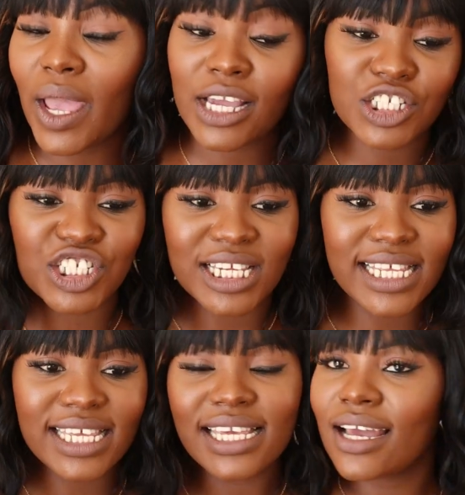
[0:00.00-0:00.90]
you
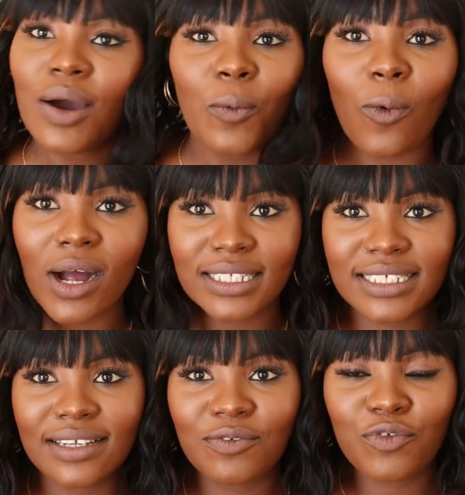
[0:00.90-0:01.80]
actually
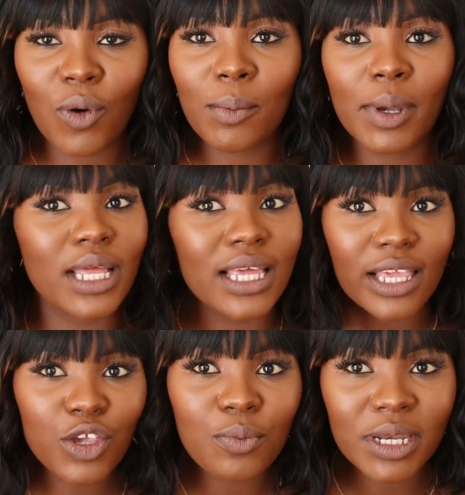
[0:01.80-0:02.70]
want from
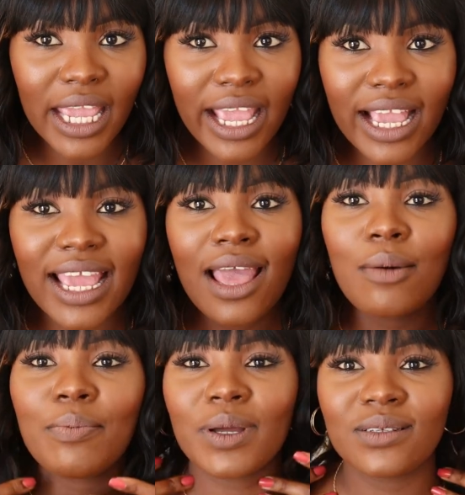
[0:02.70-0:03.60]
human hair
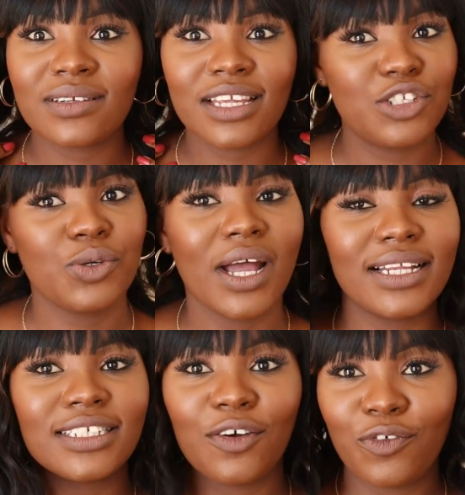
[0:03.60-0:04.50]
but that you
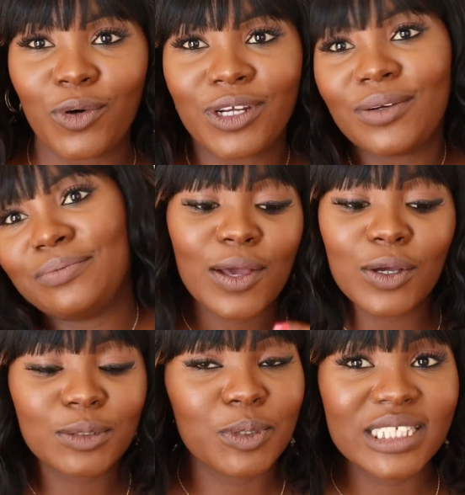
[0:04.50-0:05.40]
can't afford,
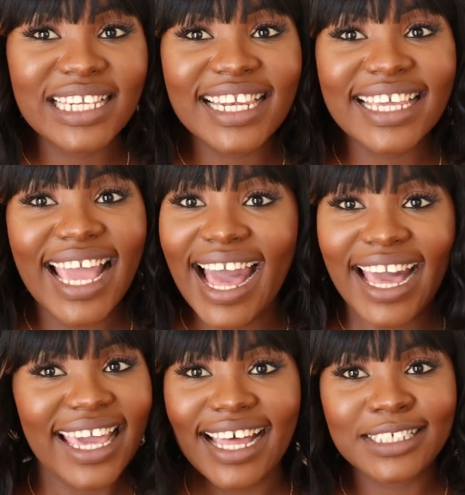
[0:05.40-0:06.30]
because personally
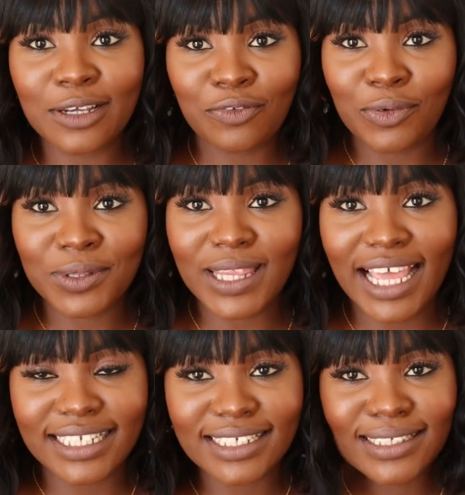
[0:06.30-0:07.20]
I can't afford
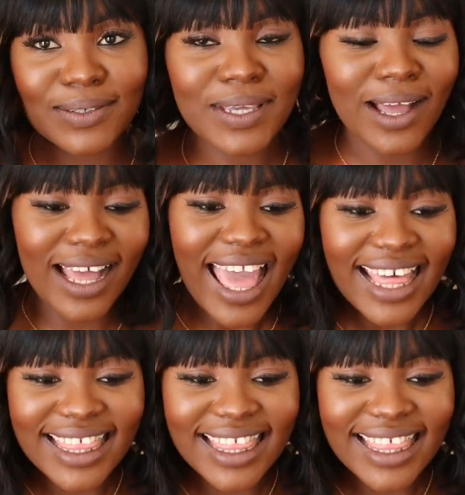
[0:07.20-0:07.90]
that. So yeah,